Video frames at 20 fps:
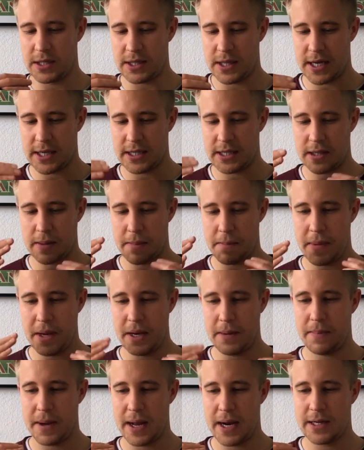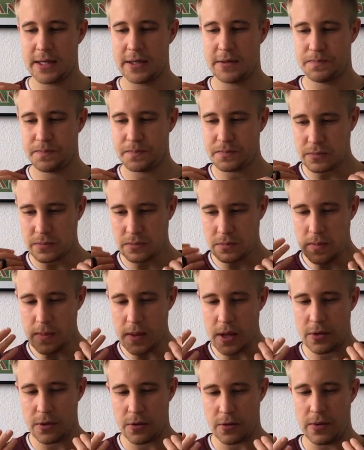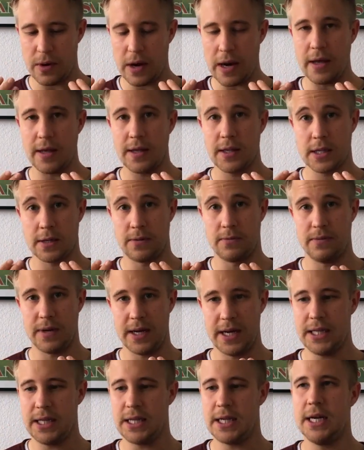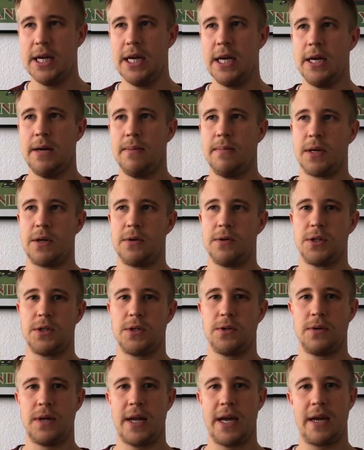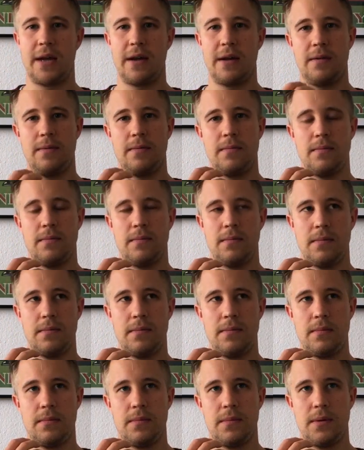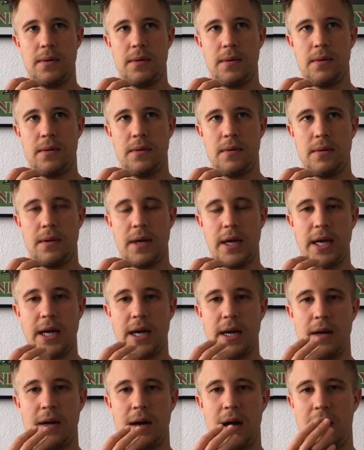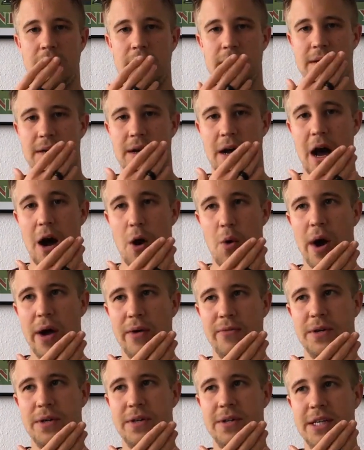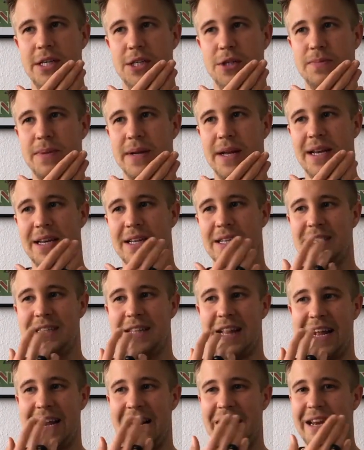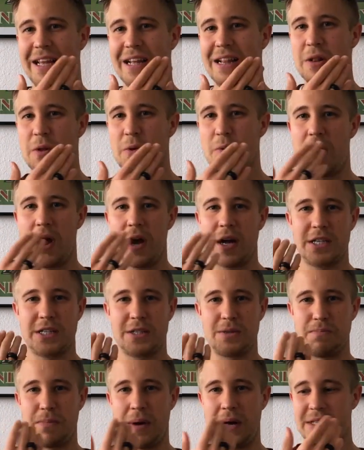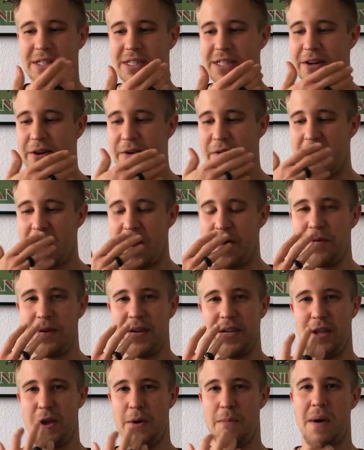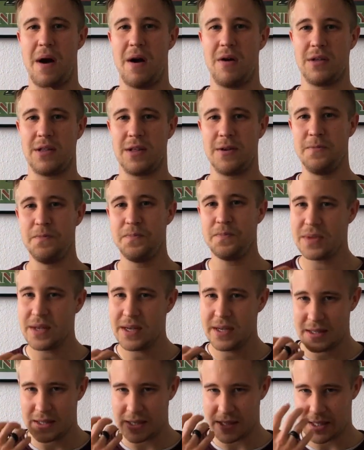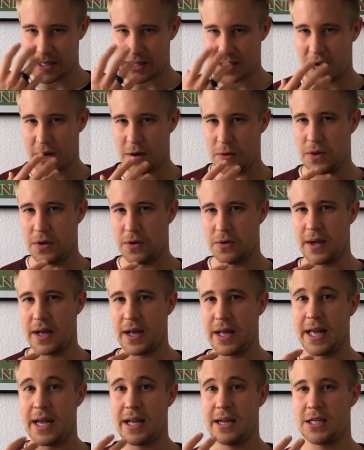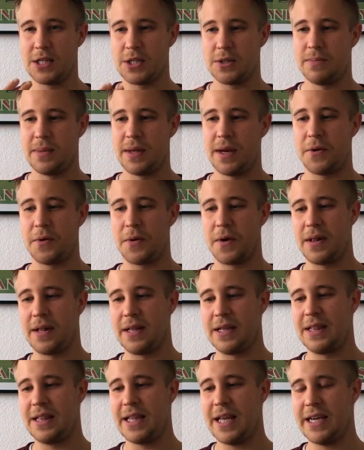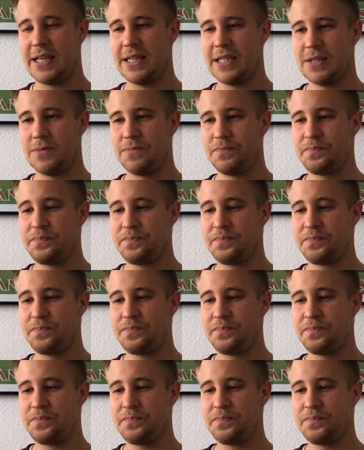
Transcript: It has some mid palate, so really some weight, but also like how I would explain, it's like little rocks bouncing around in your mouth. This is how you can get this minerally taste.